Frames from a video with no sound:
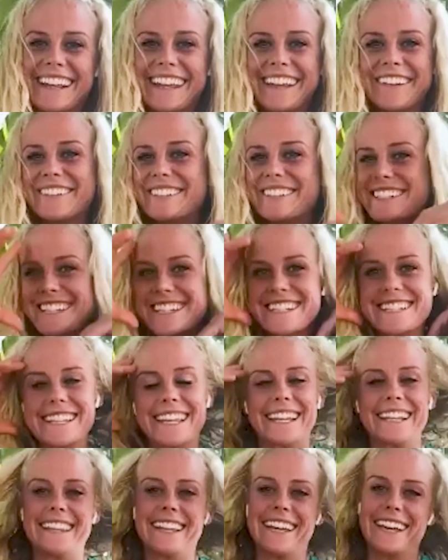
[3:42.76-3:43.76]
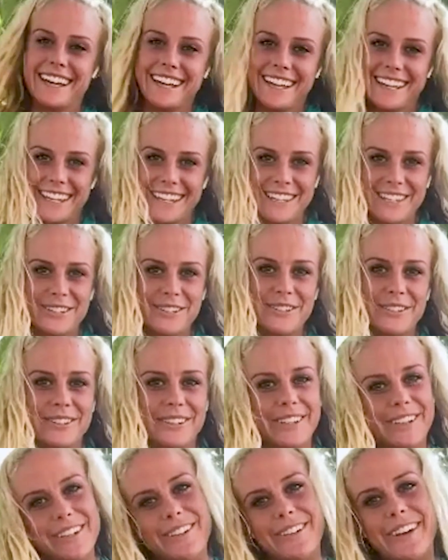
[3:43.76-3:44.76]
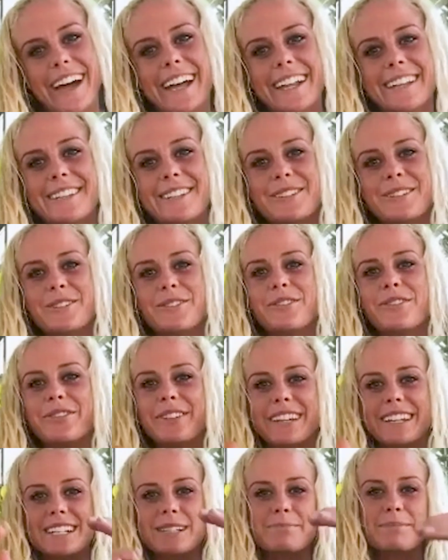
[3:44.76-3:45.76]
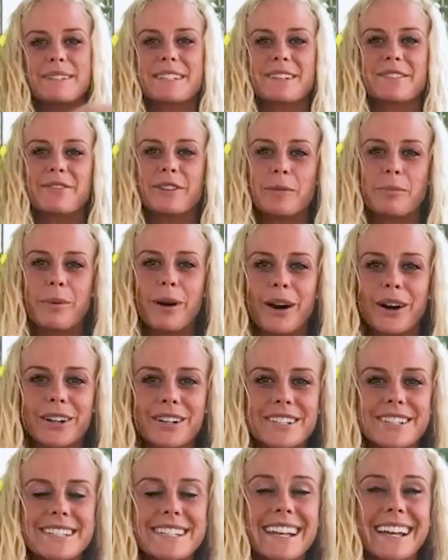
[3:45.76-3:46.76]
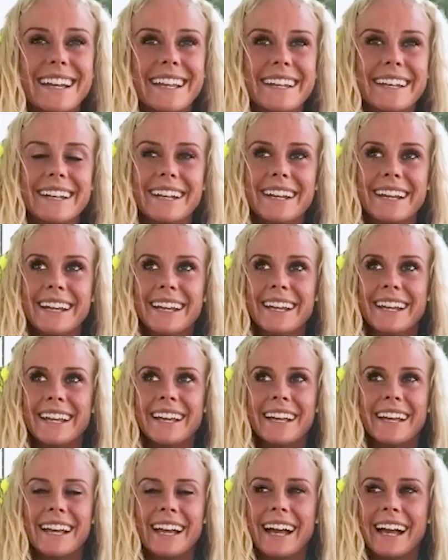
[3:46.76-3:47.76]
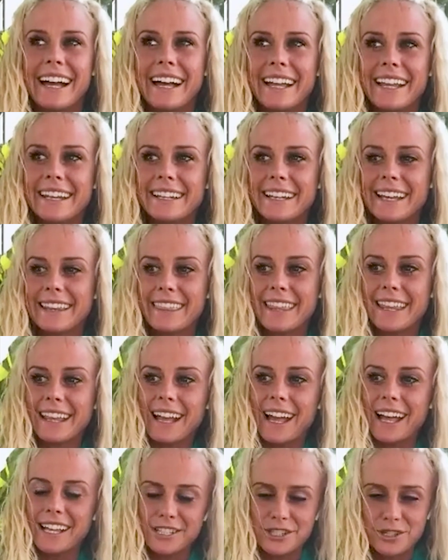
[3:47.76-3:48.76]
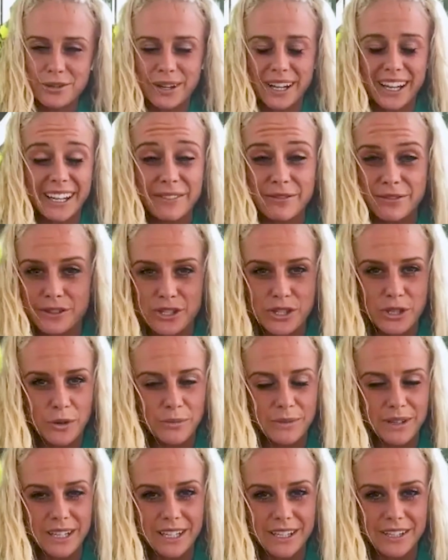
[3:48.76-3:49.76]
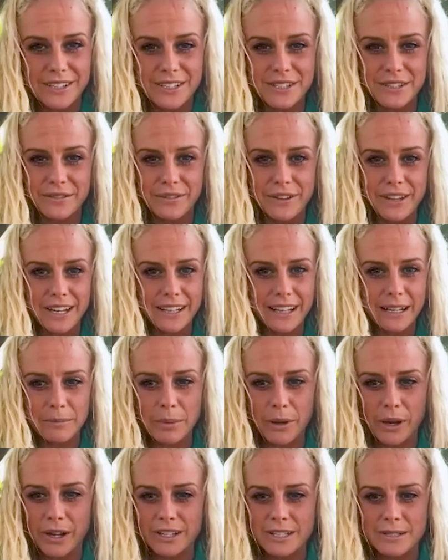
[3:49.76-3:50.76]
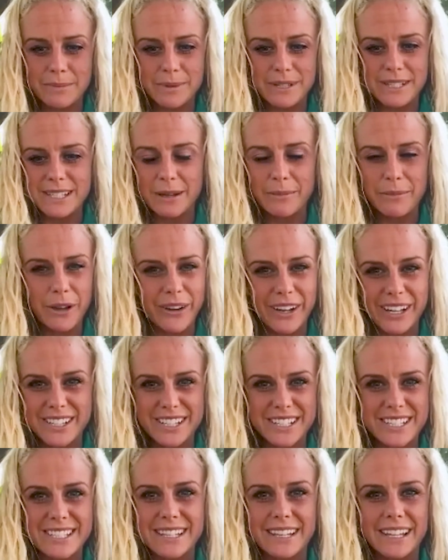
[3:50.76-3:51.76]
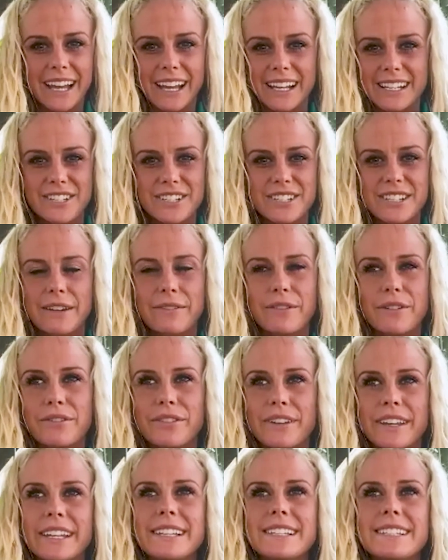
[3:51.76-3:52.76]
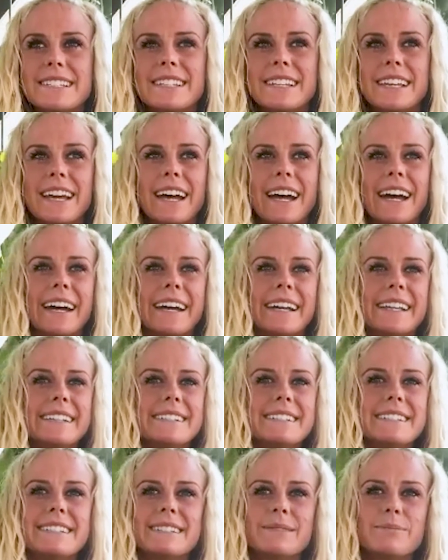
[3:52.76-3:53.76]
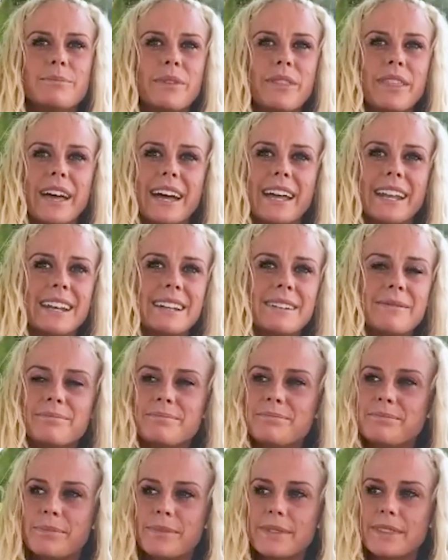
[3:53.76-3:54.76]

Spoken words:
it was just like you had to fit a specific box, and I think I tried for so many years to fit in that box, but somehow I just never fit. And then